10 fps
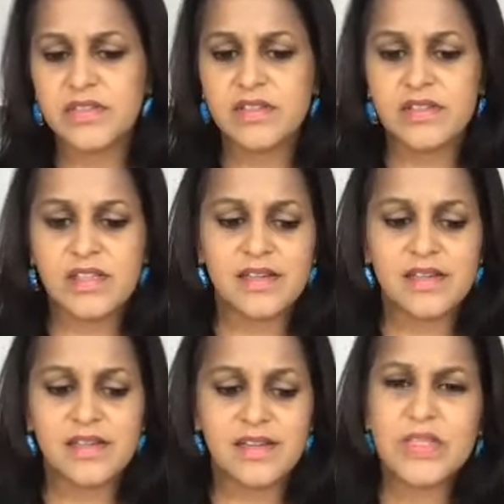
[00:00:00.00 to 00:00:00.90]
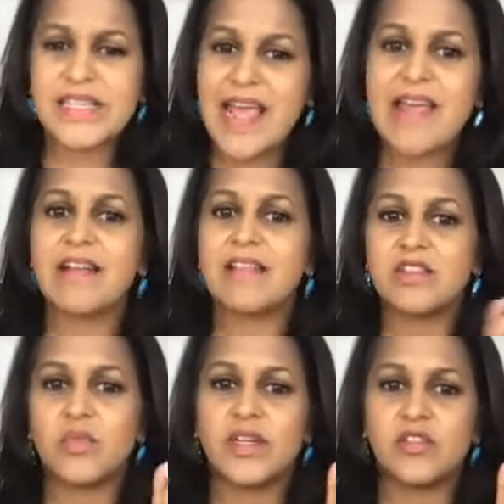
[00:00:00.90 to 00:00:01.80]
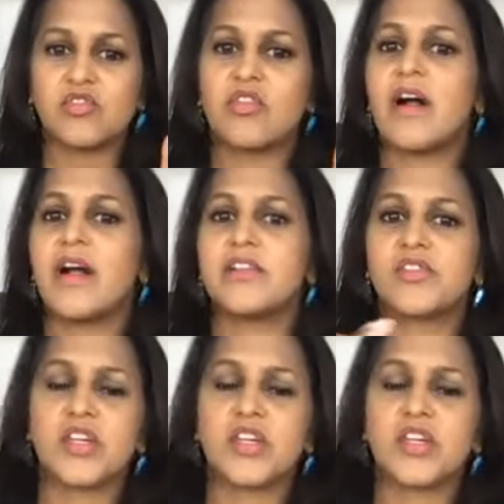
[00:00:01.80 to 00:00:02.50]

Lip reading: then we'll take this one in stride,